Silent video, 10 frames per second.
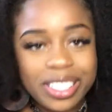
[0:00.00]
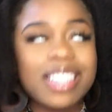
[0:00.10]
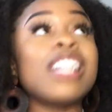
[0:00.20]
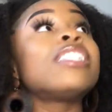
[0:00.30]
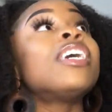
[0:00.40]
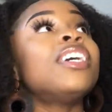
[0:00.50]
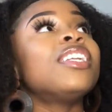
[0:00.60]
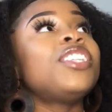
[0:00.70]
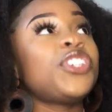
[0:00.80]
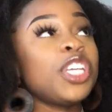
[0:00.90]
Like, that's
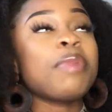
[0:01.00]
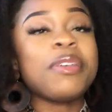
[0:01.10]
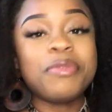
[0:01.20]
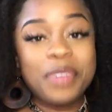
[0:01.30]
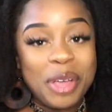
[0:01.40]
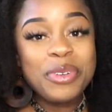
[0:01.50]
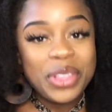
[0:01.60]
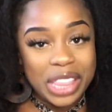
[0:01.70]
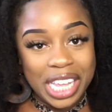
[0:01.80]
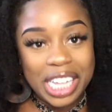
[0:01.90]
literally my
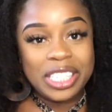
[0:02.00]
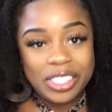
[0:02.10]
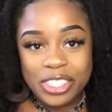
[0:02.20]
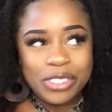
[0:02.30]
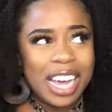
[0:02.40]
favorite thing to do.